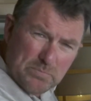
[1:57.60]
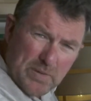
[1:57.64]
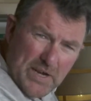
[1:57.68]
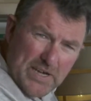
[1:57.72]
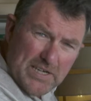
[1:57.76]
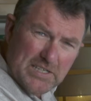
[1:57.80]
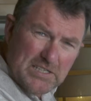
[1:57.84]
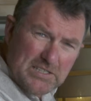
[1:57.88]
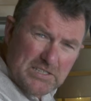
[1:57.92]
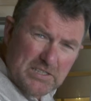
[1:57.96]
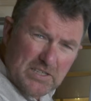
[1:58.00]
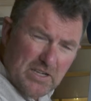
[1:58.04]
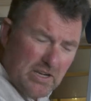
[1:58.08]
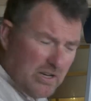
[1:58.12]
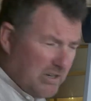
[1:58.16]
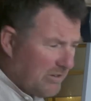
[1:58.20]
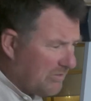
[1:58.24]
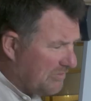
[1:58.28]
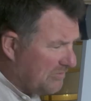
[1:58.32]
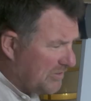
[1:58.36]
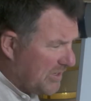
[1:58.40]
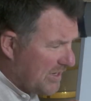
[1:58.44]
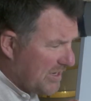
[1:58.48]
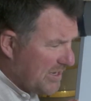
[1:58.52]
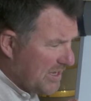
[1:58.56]
piece
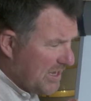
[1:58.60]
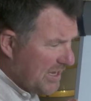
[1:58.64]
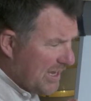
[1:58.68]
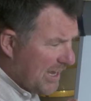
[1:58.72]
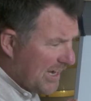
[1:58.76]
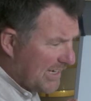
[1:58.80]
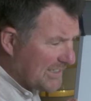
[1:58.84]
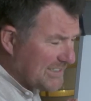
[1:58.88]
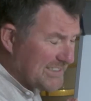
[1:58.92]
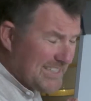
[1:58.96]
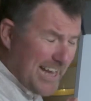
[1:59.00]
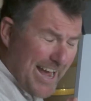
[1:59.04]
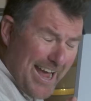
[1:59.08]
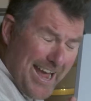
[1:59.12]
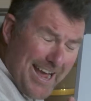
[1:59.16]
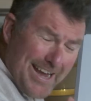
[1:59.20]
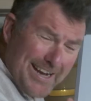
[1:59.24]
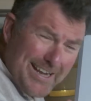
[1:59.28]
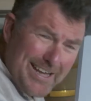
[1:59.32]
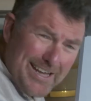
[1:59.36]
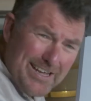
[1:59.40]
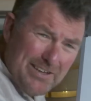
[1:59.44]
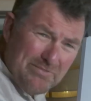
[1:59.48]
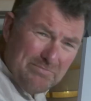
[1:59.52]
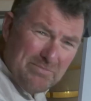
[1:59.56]
of
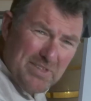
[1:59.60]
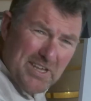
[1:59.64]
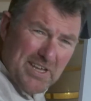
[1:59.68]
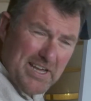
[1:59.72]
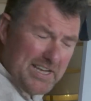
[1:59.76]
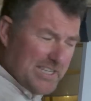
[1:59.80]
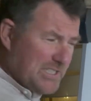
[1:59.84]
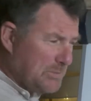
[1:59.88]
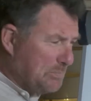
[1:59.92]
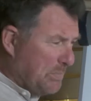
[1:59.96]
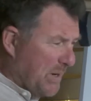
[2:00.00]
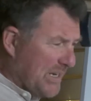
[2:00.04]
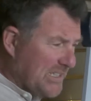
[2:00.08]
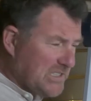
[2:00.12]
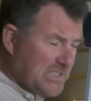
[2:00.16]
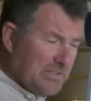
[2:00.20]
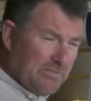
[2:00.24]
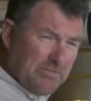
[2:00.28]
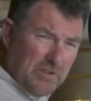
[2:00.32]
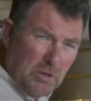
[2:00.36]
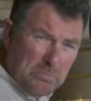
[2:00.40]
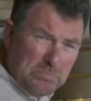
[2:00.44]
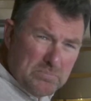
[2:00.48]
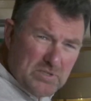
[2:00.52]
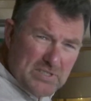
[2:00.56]
anxiety, each piece
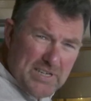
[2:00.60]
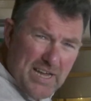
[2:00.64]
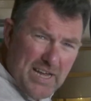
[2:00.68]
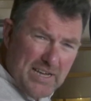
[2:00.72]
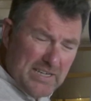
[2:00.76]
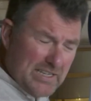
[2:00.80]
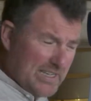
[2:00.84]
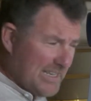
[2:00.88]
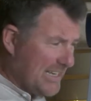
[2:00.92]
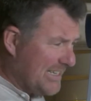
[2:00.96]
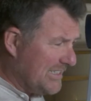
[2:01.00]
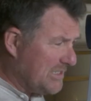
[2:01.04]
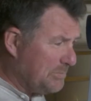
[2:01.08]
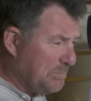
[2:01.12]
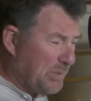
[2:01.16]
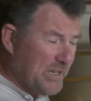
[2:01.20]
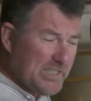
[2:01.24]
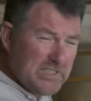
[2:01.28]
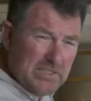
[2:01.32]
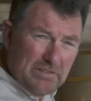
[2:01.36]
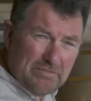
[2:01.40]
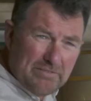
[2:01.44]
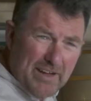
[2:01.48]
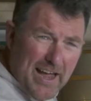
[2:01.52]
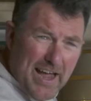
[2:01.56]
of upset, each
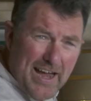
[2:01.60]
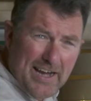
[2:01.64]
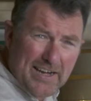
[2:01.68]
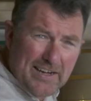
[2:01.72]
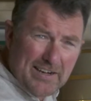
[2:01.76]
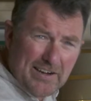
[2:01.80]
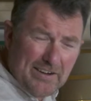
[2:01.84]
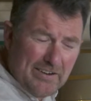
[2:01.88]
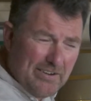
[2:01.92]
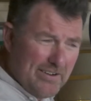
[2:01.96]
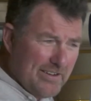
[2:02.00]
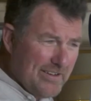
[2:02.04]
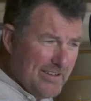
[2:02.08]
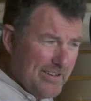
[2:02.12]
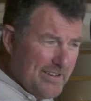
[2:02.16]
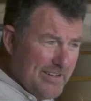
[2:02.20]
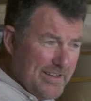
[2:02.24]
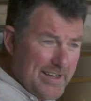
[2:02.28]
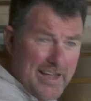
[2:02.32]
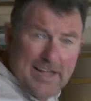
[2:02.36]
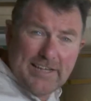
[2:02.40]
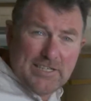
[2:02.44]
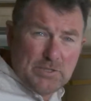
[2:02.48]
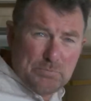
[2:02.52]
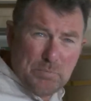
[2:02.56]
piece of anger,
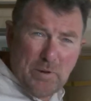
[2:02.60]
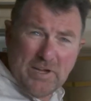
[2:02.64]
each